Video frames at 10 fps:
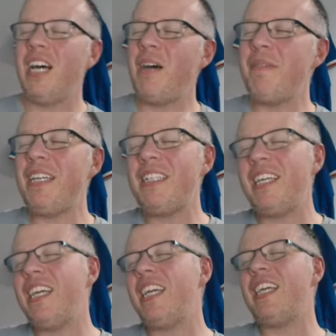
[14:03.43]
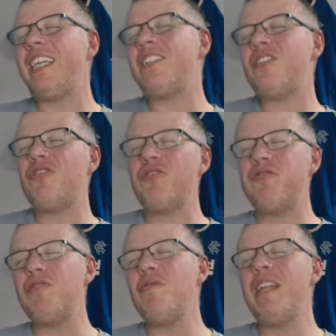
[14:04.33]
I mean, it's
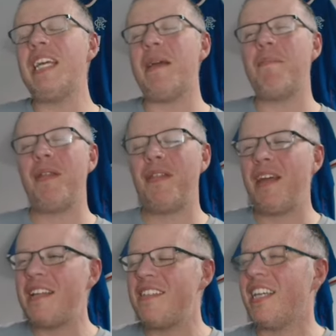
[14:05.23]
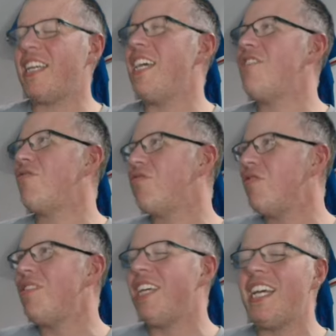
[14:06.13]
truly pathetic. It
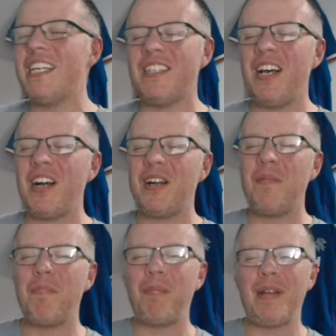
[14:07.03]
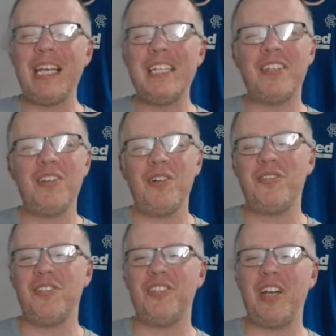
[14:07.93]
truly is a complete and
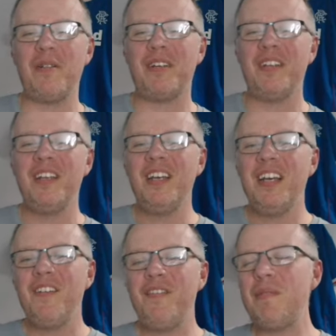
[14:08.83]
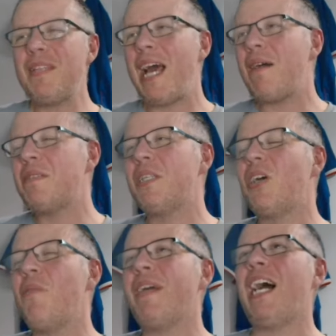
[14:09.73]
utter joke. And for them now to be
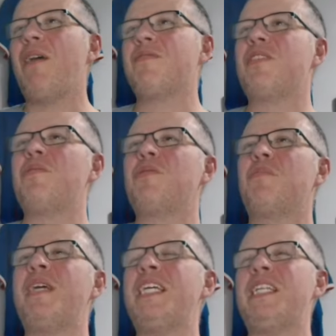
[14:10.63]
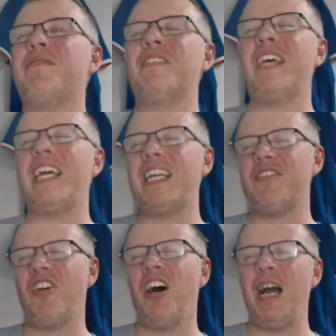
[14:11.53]
coming out on social media and saying it's
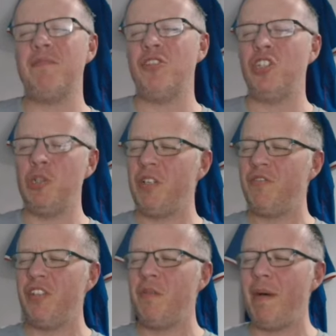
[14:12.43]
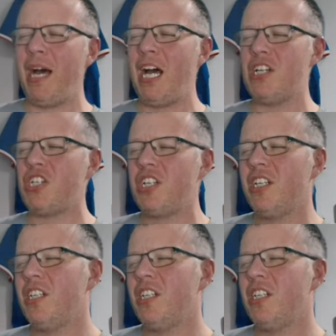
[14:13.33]
time to do it for the badge.